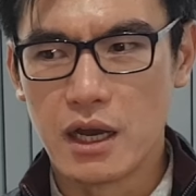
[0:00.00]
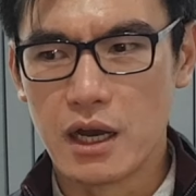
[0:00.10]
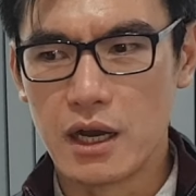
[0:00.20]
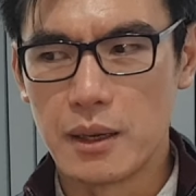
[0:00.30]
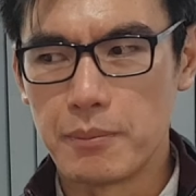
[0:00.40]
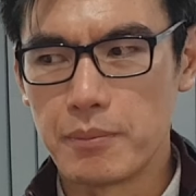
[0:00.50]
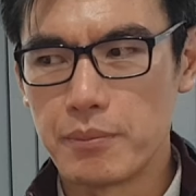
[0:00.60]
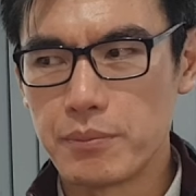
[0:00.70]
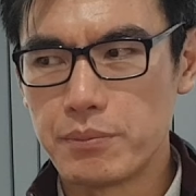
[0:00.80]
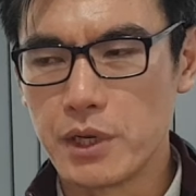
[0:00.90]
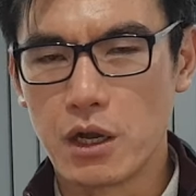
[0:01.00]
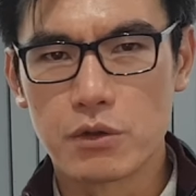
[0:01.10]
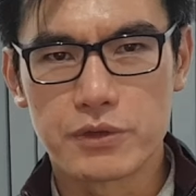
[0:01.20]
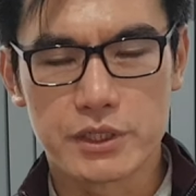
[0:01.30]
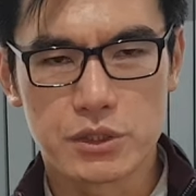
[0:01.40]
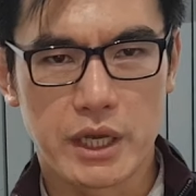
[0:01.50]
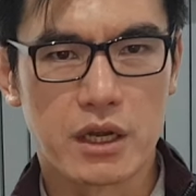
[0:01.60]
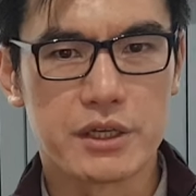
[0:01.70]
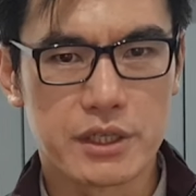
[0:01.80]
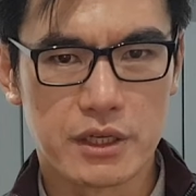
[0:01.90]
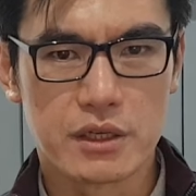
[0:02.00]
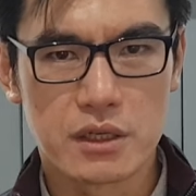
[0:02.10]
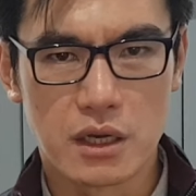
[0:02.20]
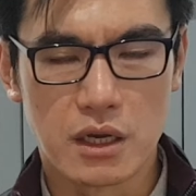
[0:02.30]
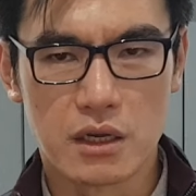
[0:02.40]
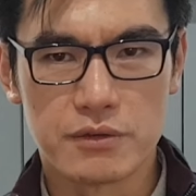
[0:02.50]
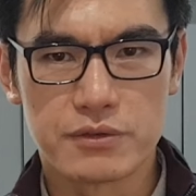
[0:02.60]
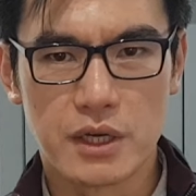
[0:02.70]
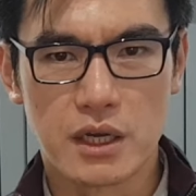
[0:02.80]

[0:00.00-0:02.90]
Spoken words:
But hopefully you'll get an idea of